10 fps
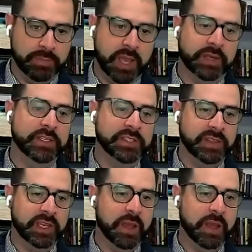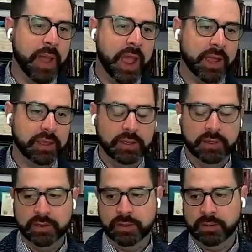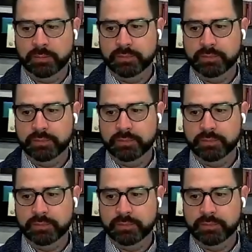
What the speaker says: see what the impact is, and then come back